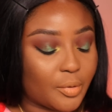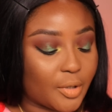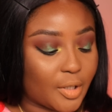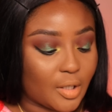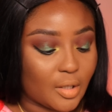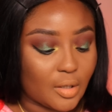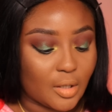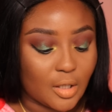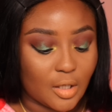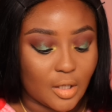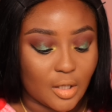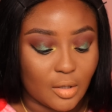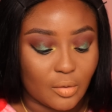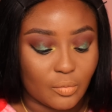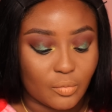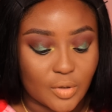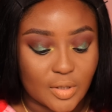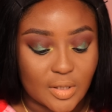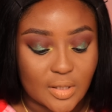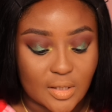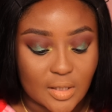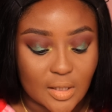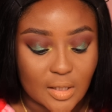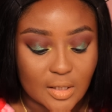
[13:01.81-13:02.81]
but
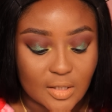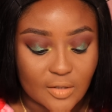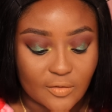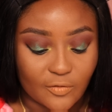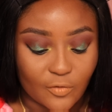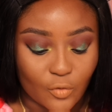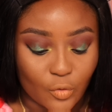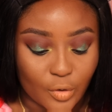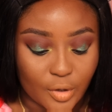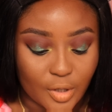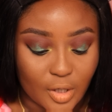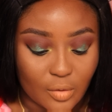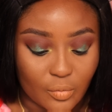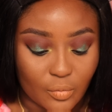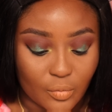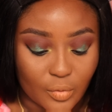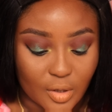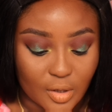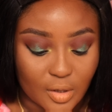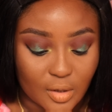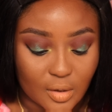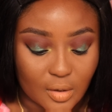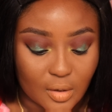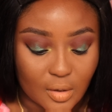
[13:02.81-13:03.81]
was $6.40
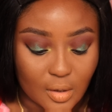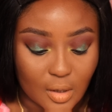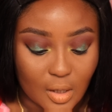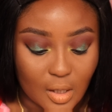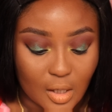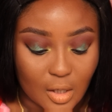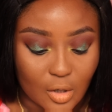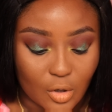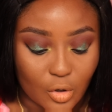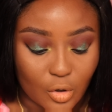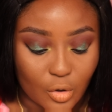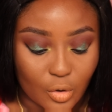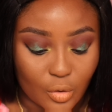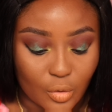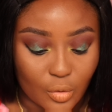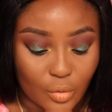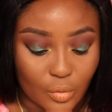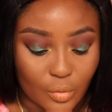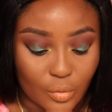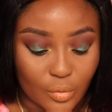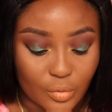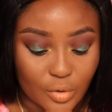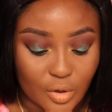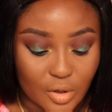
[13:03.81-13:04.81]
with a
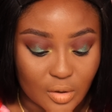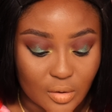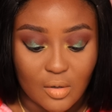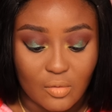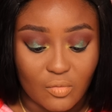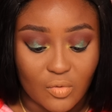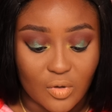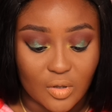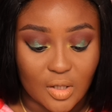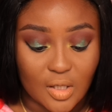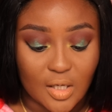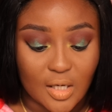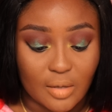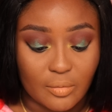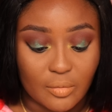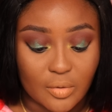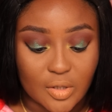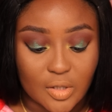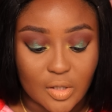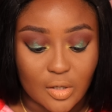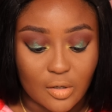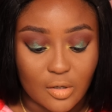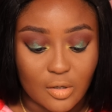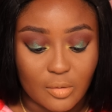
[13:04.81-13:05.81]
code. One thing I will
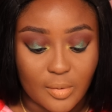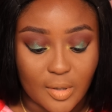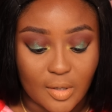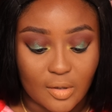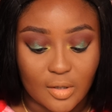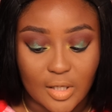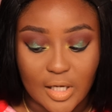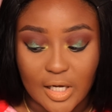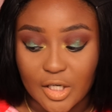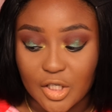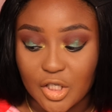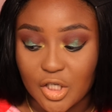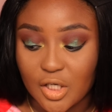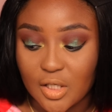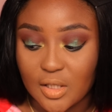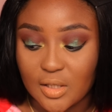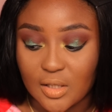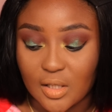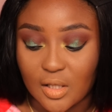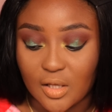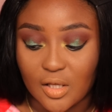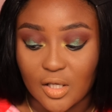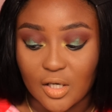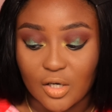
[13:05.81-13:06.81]
tell you about
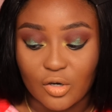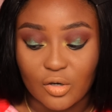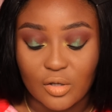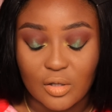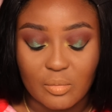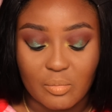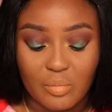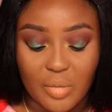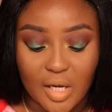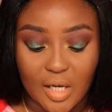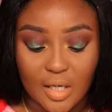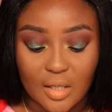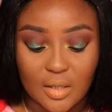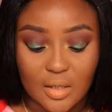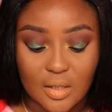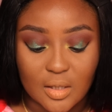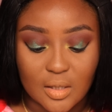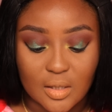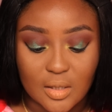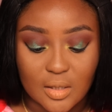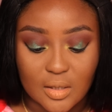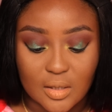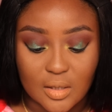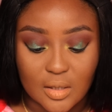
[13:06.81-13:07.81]
lashes, the thicker the band
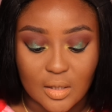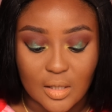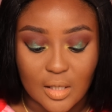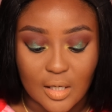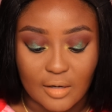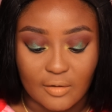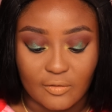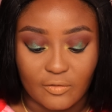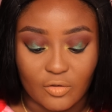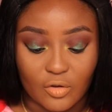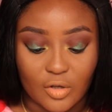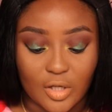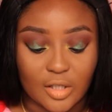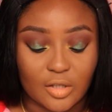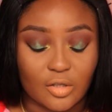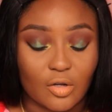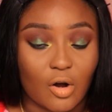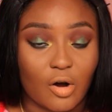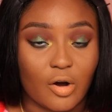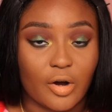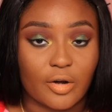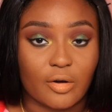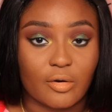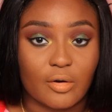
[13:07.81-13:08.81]
is, I feel like the
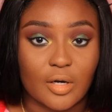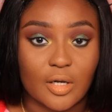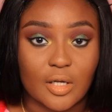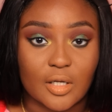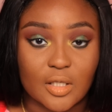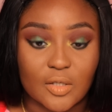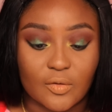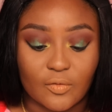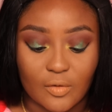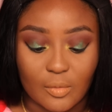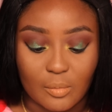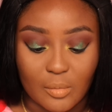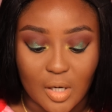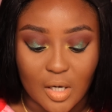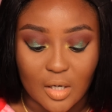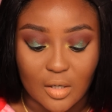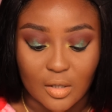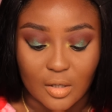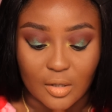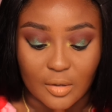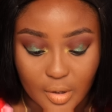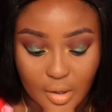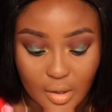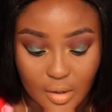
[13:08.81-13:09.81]
harder it is for me
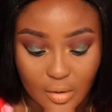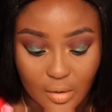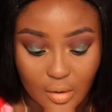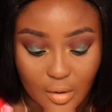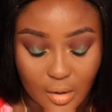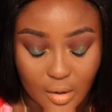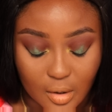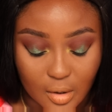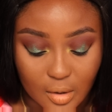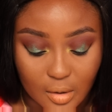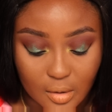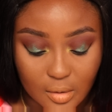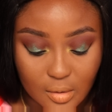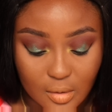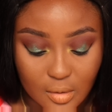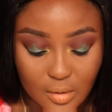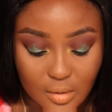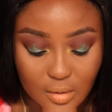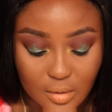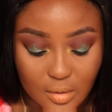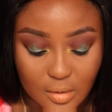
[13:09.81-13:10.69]
to put it on.